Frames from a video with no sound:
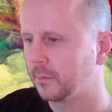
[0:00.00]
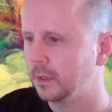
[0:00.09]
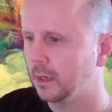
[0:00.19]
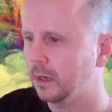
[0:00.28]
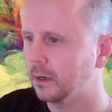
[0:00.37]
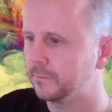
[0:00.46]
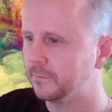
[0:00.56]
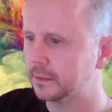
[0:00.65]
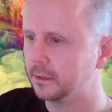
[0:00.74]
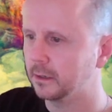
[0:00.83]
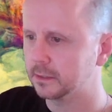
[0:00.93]
fact,
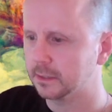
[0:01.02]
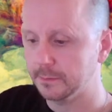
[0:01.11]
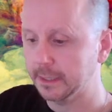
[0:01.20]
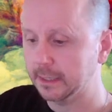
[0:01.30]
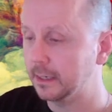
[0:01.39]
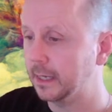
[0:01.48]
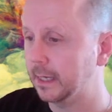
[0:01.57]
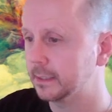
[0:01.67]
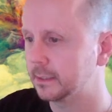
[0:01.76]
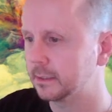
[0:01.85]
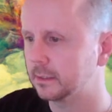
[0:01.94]
no, it's going to be a
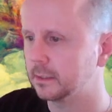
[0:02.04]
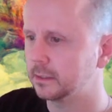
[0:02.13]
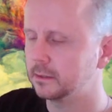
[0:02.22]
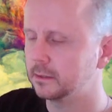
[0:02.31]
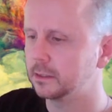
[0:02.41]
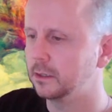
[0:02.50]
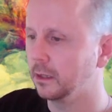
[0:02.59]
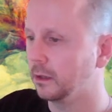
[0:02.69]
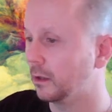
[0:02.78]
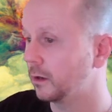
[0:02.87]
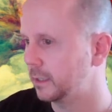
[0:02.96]
Ness, the
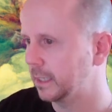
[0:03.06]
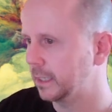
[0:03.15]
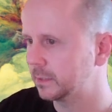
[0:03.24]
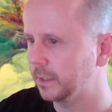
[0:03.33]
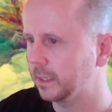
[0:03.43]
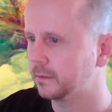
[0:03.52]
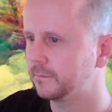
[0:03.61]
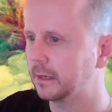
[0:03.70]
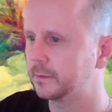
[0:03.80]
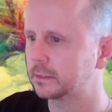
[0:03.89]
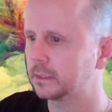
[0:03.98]
Loch Ness being the
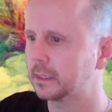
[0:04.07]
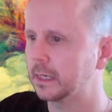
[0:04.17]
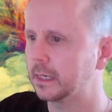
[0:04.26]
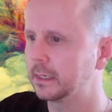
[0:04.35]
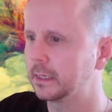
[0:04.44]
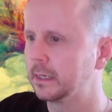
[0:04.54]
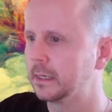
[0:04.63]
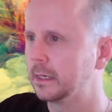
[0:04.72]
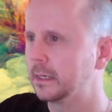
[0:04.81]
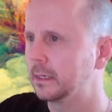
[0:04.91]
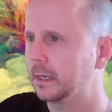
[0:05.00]
famous lake.
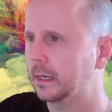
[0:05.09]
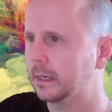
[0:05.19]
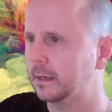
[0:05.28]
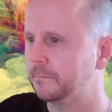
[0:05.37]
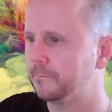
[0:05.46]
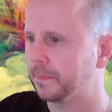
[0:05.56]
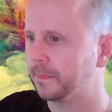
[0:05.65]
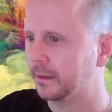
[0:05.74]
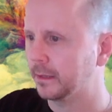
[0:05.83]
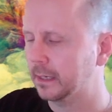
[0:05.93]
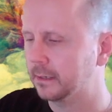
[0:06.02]

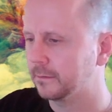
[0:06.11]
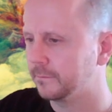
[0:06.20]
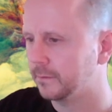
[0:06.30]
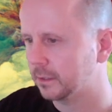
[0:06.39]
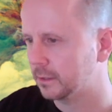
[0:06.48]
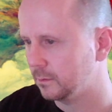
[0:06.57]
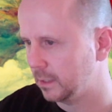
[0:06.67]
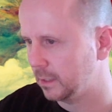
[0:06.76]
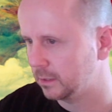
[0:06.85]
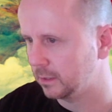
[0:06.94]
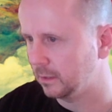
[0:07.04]
Lack of
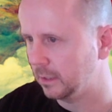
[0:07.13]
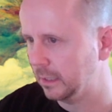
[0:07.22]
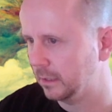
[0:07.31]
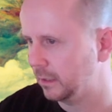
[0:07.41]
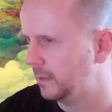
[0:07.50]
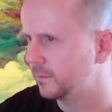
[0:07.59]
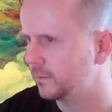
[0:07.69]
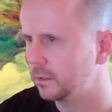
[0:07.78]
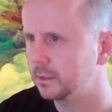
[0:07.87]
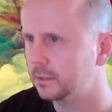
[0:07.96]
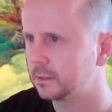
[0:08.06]
fluctuation,
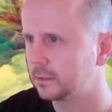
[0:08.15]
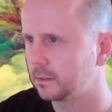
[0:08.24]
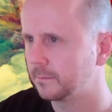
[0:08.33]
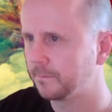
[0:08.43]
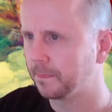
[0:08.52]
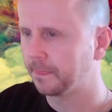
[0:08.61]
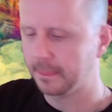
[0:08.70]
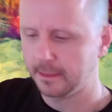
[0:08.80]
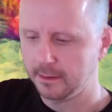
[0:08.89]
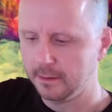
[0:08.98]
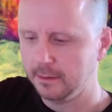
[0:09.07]
evenness.
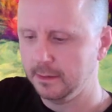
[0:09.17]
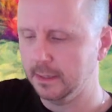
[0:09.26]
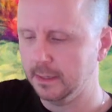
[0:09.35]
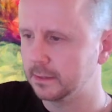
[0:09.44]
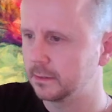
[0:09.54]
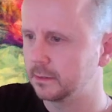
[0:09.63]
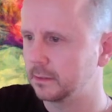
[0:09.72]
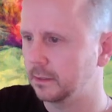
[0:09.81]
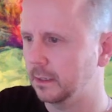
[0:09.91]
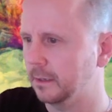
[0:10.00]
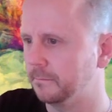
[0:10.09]
Yes.
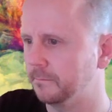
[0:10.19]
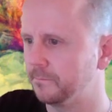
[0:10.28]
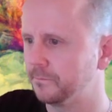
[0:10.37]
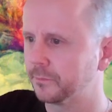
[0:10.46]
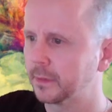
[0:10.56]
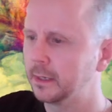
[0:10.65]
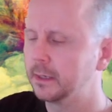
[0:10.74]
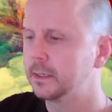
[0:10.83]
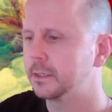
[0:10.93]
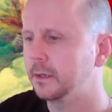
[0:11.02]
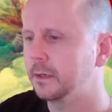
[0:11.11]

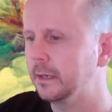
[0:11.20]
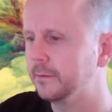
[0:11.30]
So even